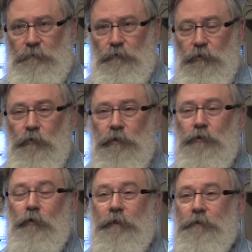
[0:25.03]
or no one's
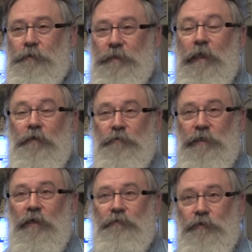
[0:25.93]
going to sell
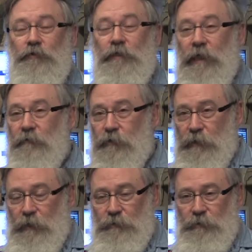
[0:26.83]
themselves to the
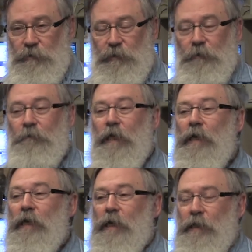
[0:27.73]
advertiser to see.
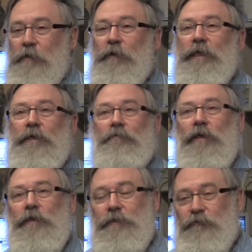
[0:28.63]
The money in
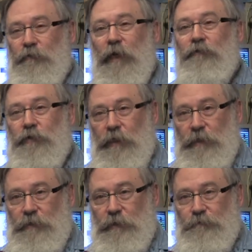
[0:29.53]
blogs is from
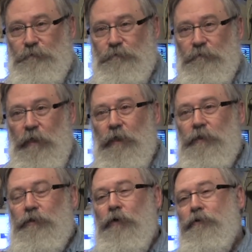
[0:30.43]
advertising.
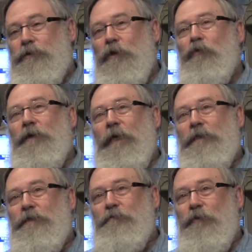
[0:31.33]
So someone
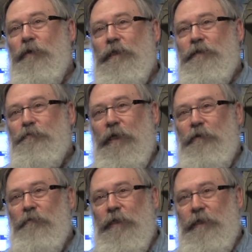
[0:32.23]
has to be willing to
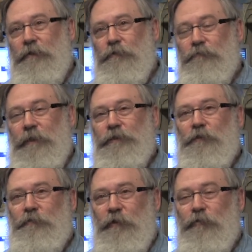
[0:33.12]
pay money to reach
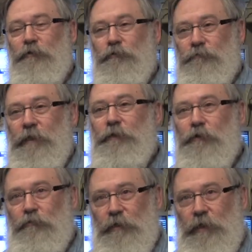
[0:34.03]
the people who read
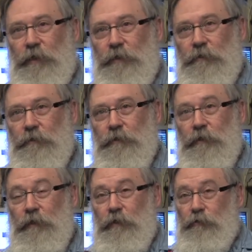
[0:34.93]
your blog,
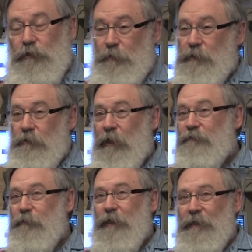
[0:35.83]
which means there
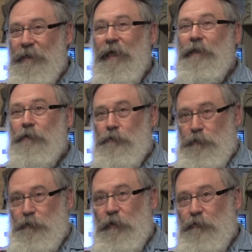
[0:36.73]
have to be a lot of
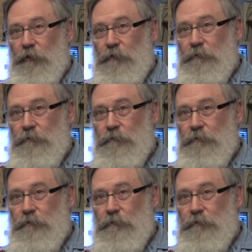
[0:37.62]
those people.